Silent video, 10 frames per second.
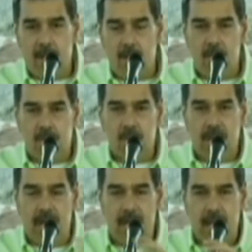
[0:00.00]

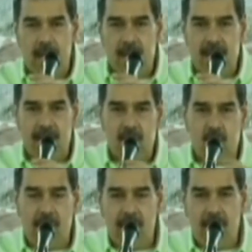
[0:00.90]

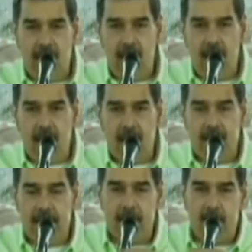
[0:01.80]

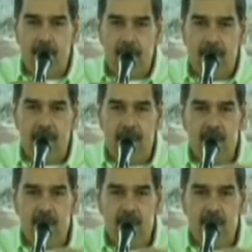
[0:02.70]
No one is speaking in this clip.